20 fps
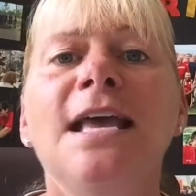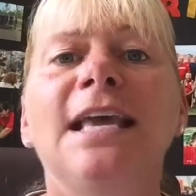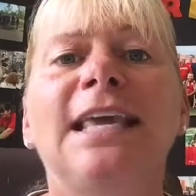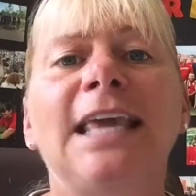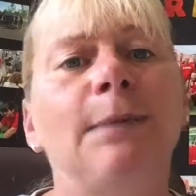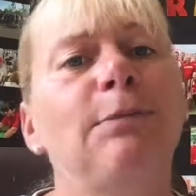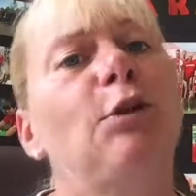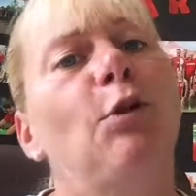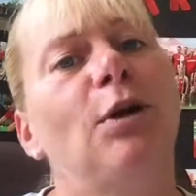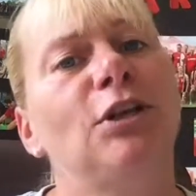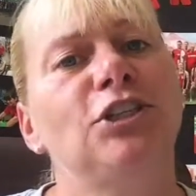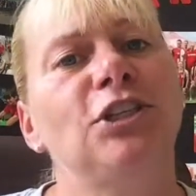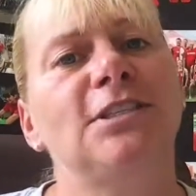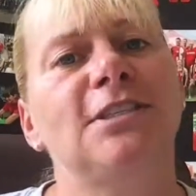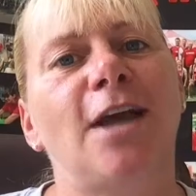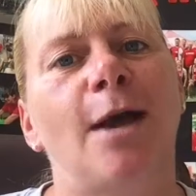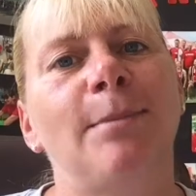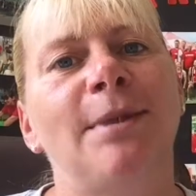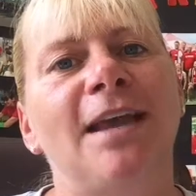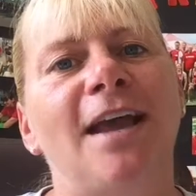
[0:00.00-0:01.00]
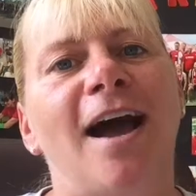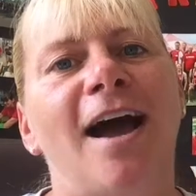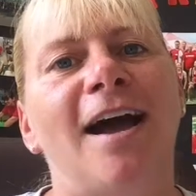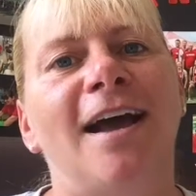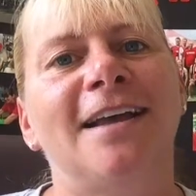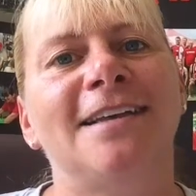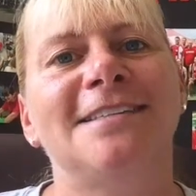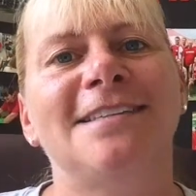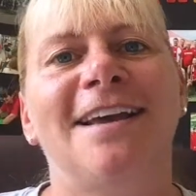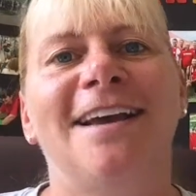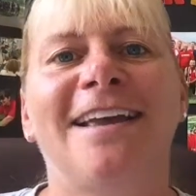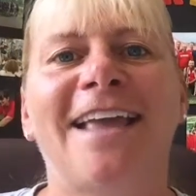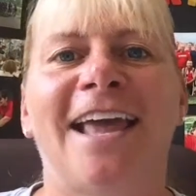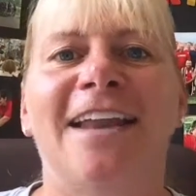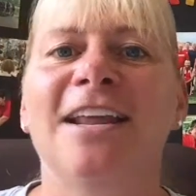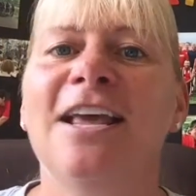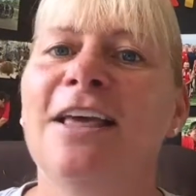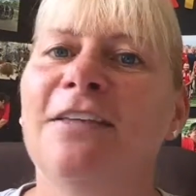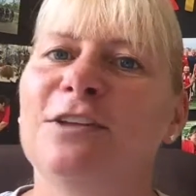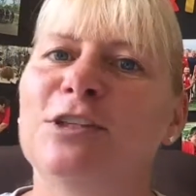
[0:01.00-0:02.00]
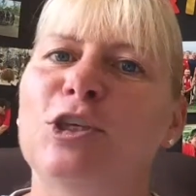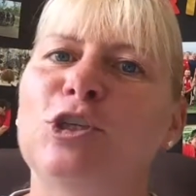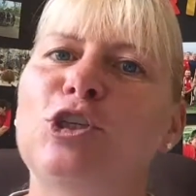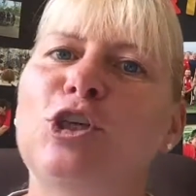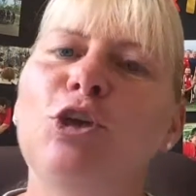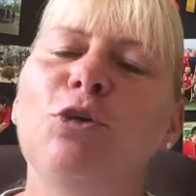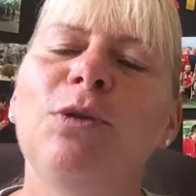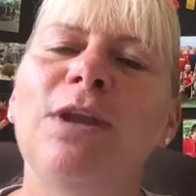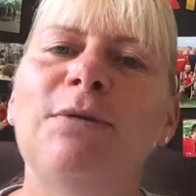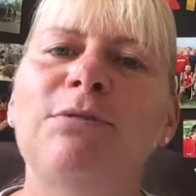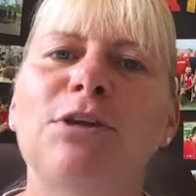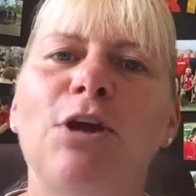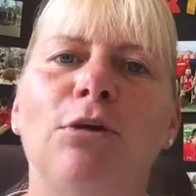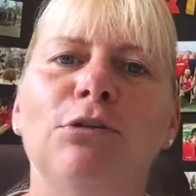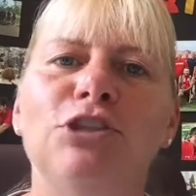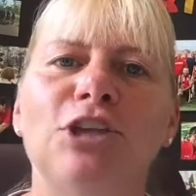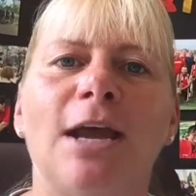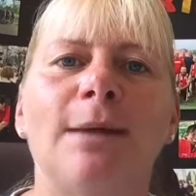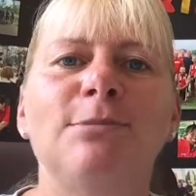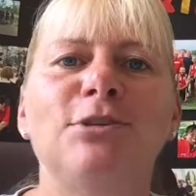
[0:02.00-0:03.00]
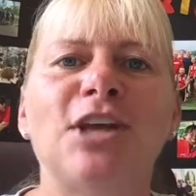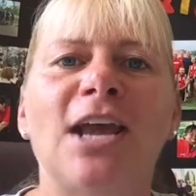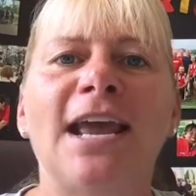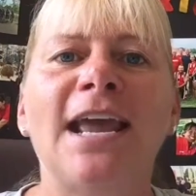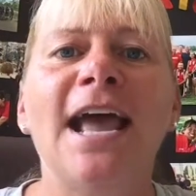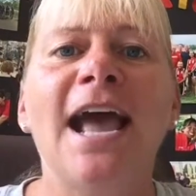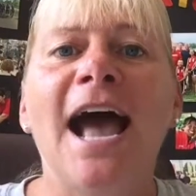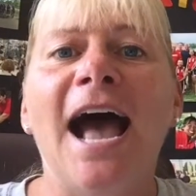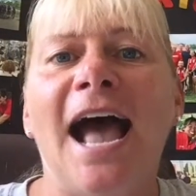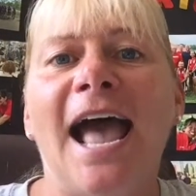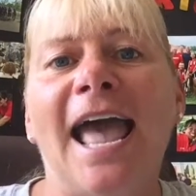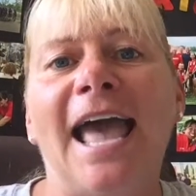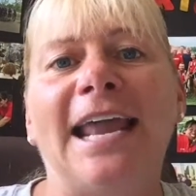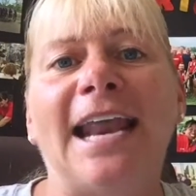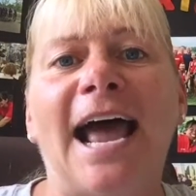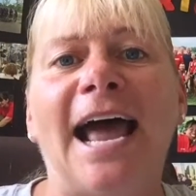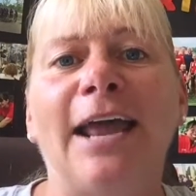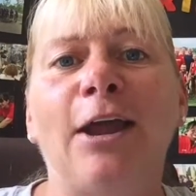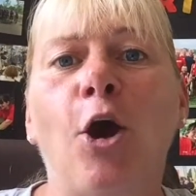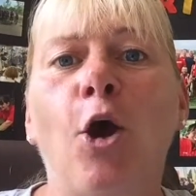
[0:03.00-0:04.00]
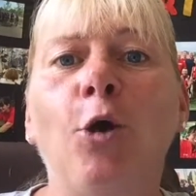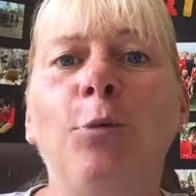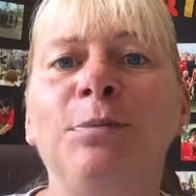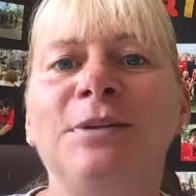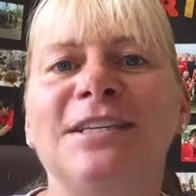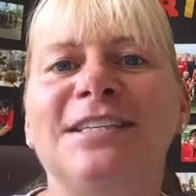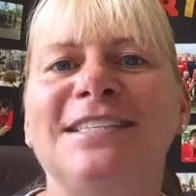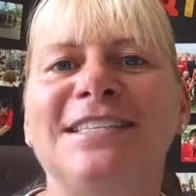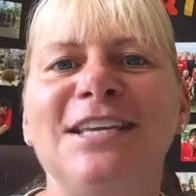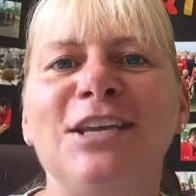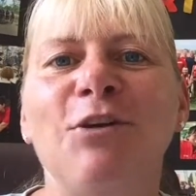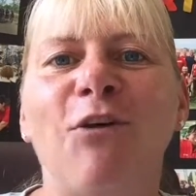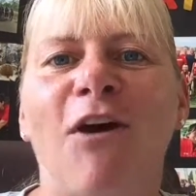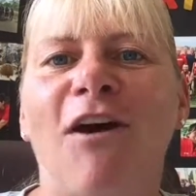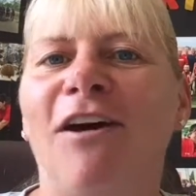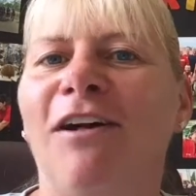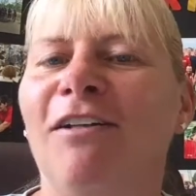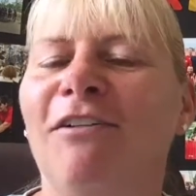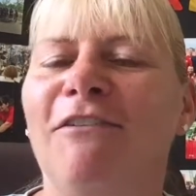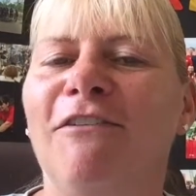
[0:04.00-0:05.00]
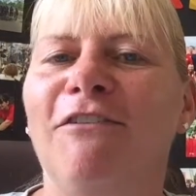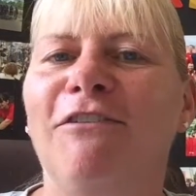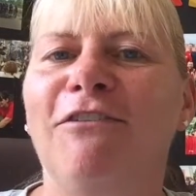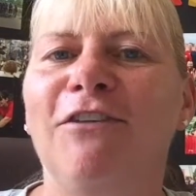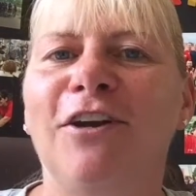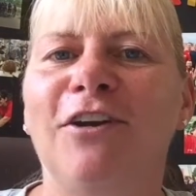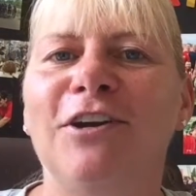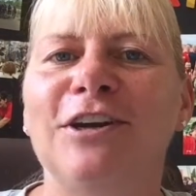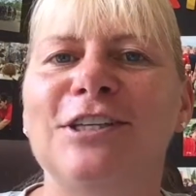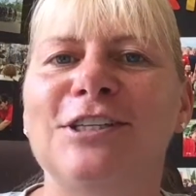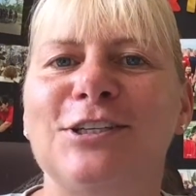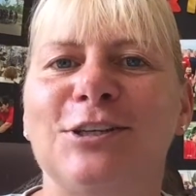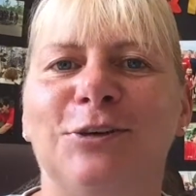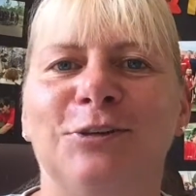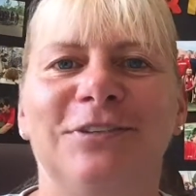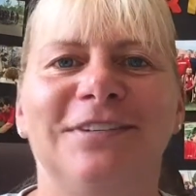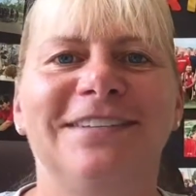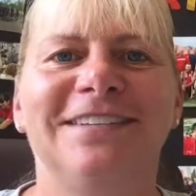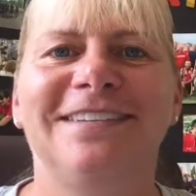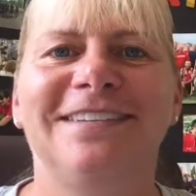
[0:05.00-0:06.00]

Keep the questions coming, guys. Again, this is Q&A with Coach MJ, and I hope to see you all very soon.